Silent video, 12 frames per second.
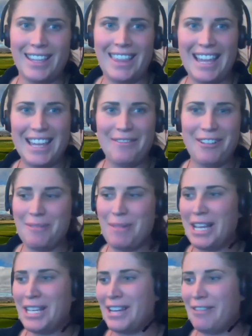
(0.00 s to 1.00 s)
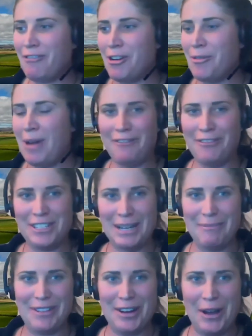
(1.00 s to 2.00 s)
So thank you very much everyone for
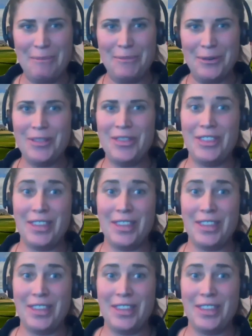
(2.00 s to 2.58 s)
jumping on board.